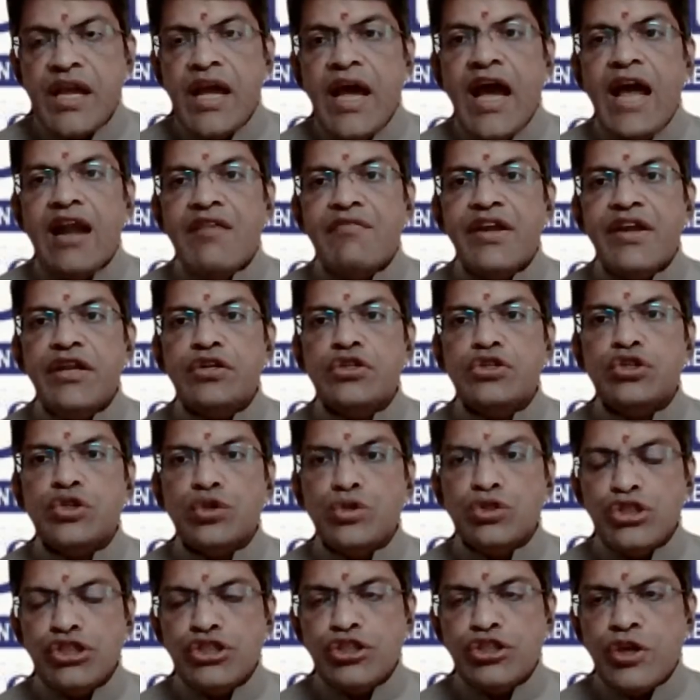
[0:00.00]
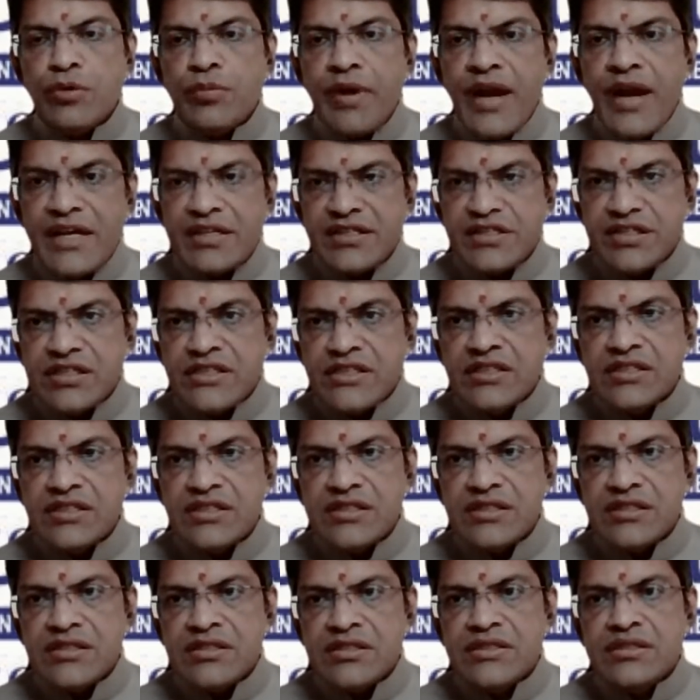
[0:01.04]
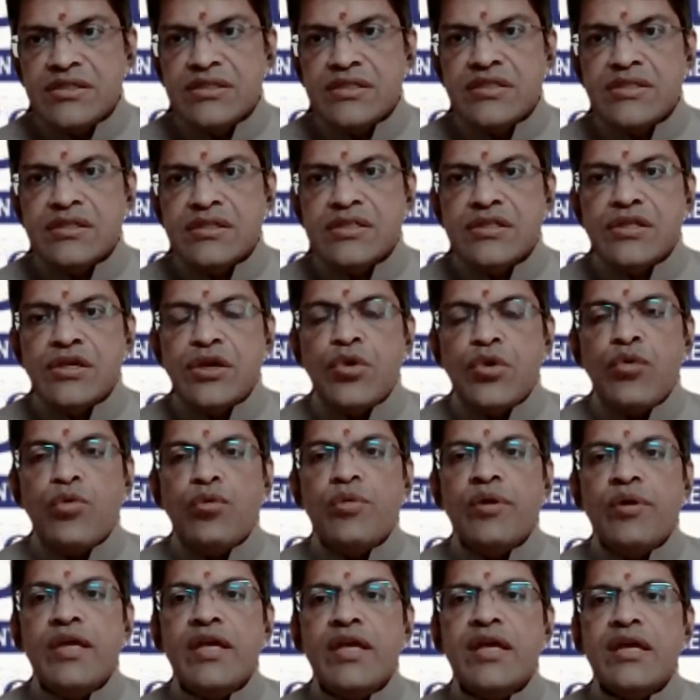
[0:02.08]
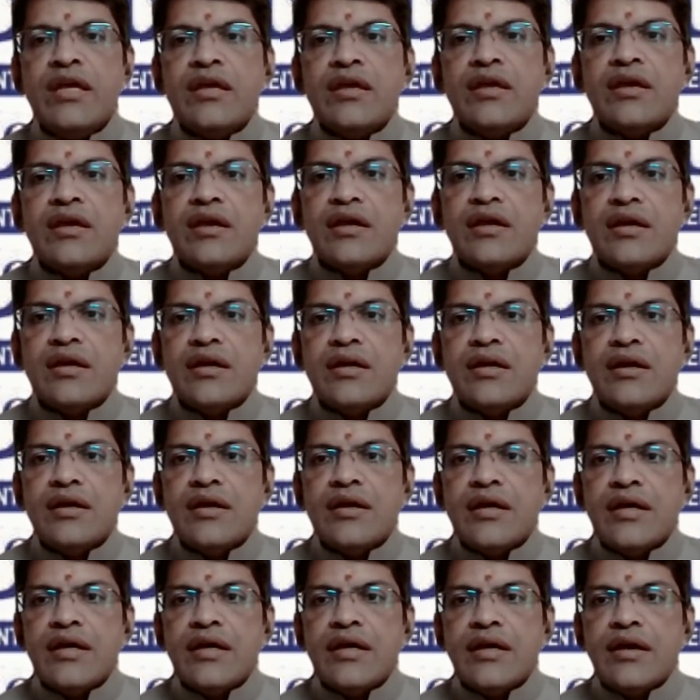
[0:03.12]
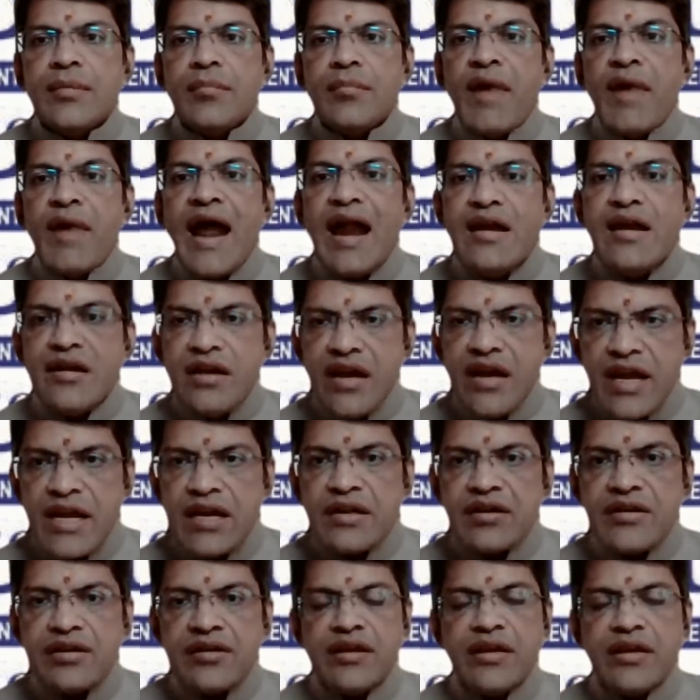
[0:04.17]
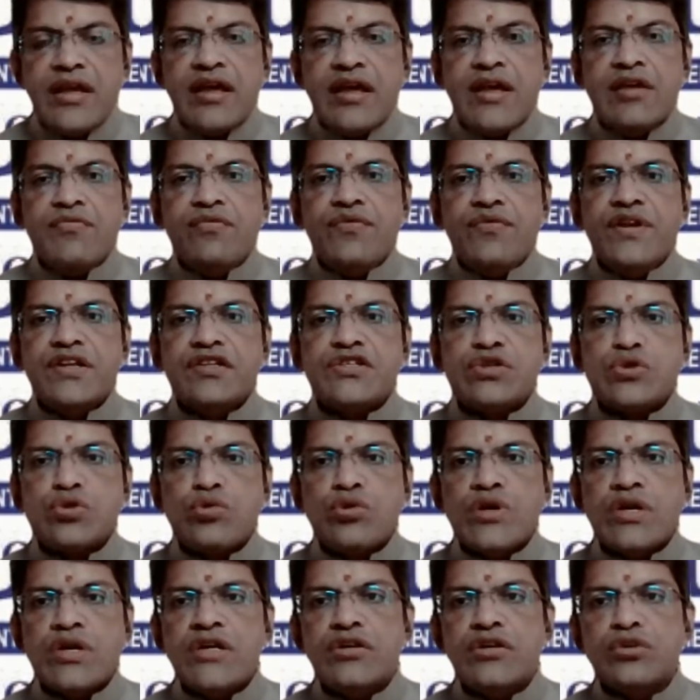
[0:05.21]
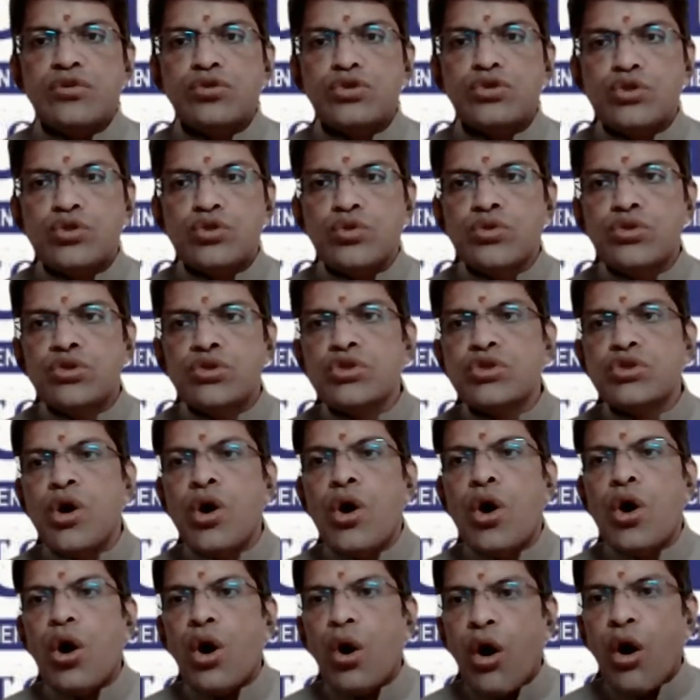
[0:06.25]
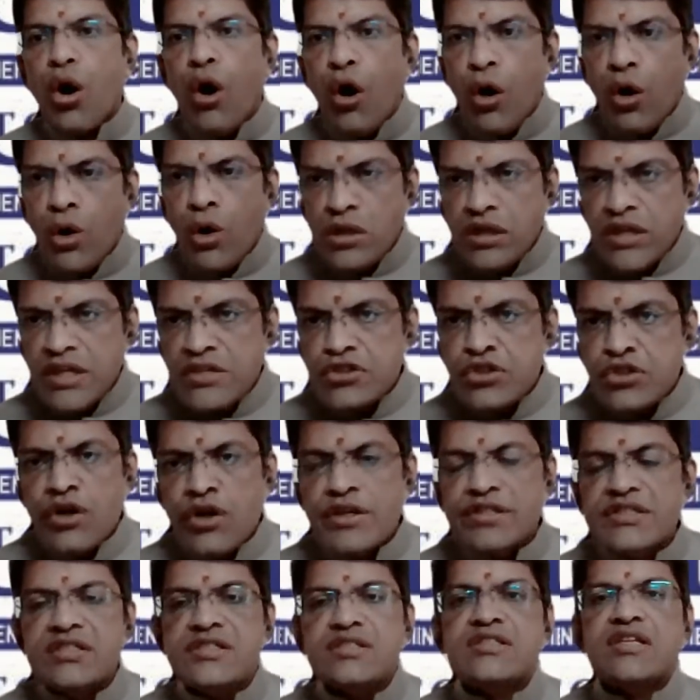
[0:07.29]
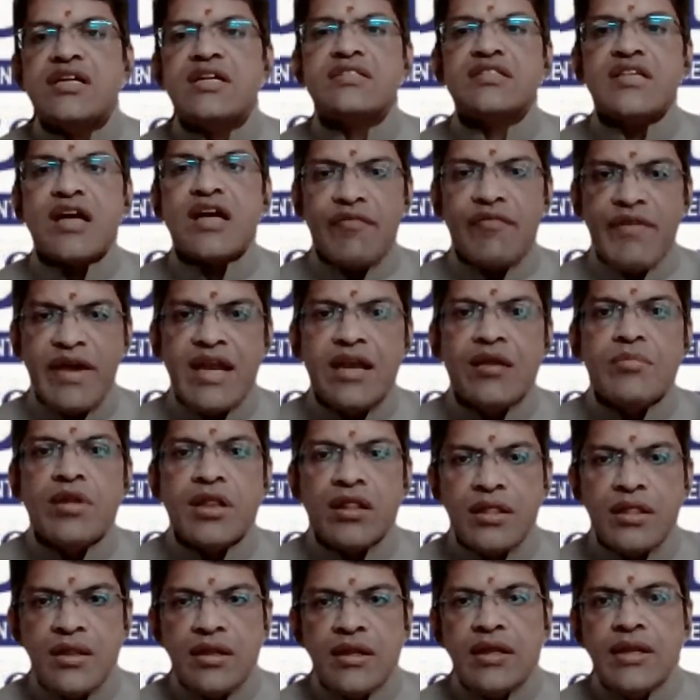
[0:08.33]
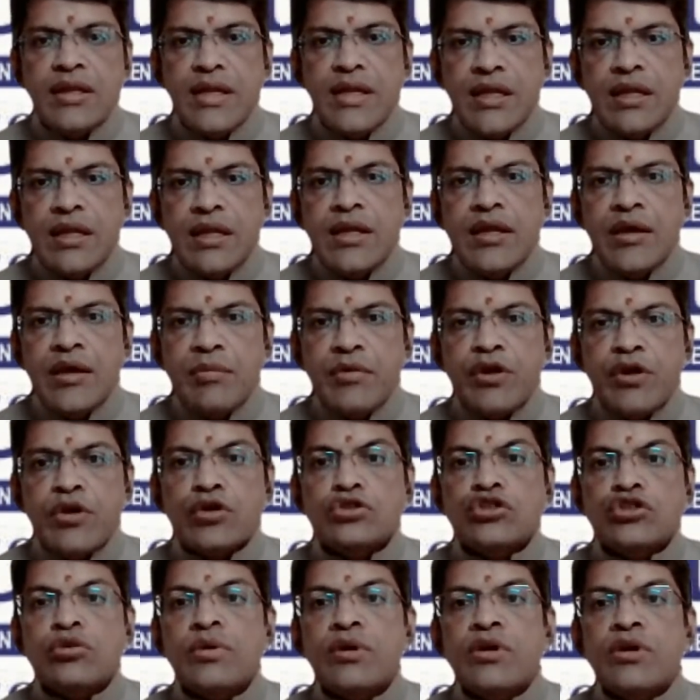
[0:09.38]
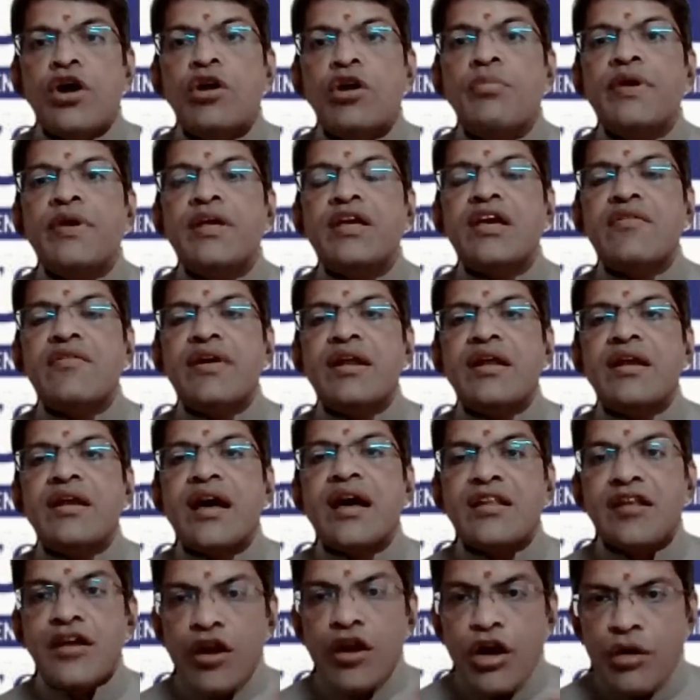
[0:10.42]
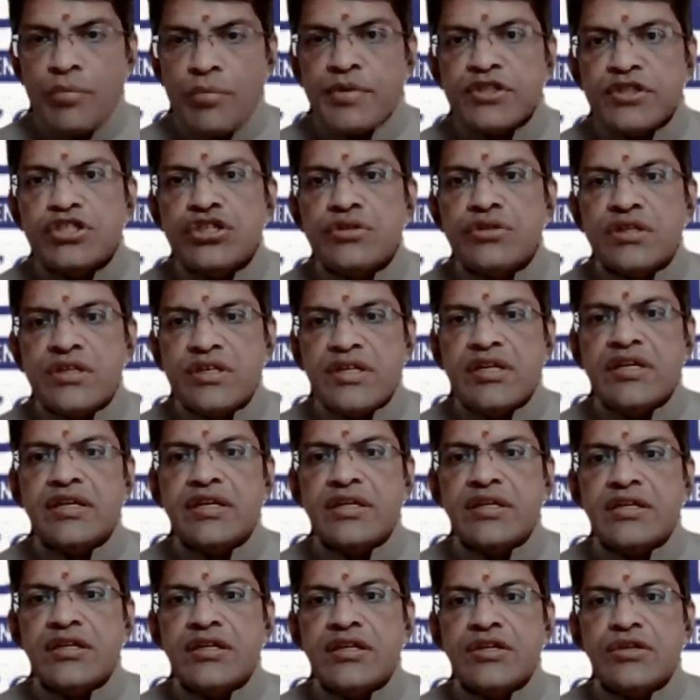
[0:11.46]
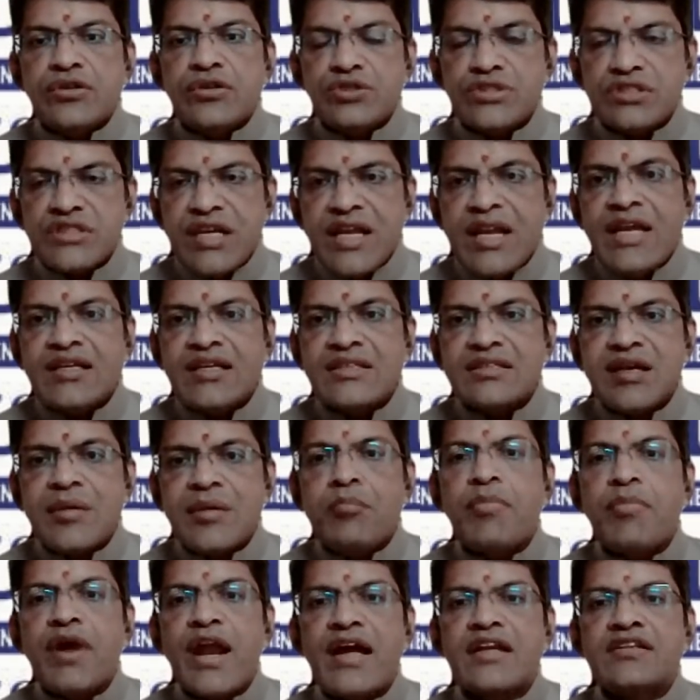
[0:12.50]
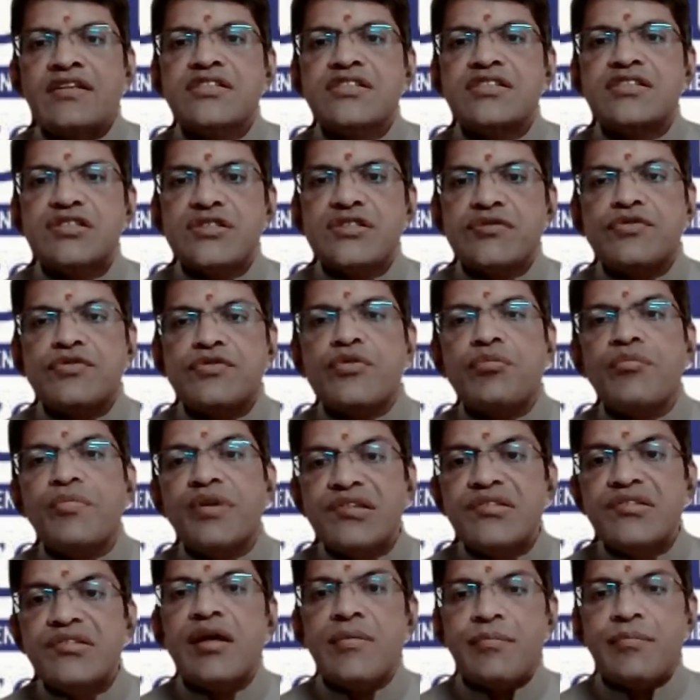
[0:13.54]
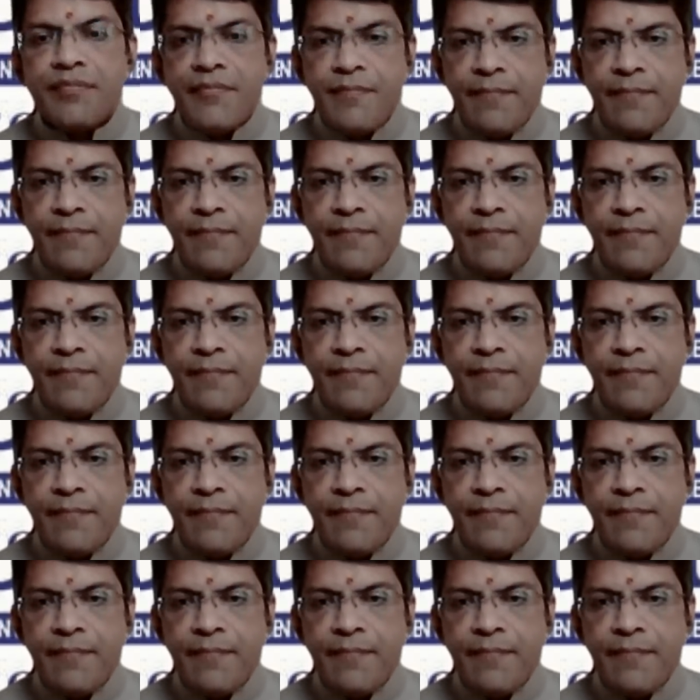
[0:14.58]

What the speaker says: And when you choose your branches, we mandate every student to choose all the choices that is available, because you will not be given another opportunity to select some branches if you miss them.